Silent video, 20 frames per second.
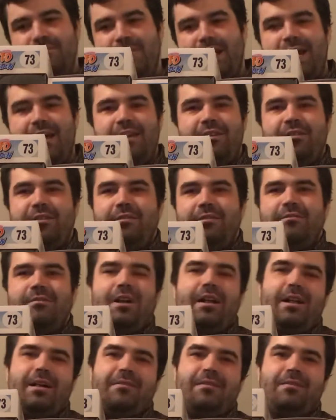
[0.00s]
I don't know.
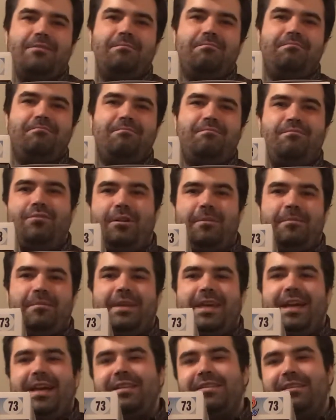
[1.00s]
I'll have to
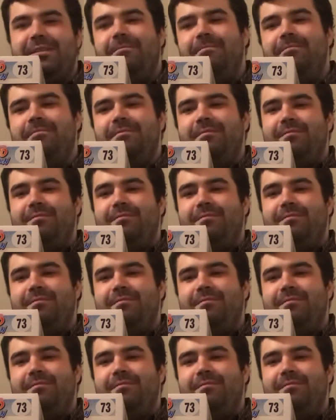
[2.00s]
probably ask him.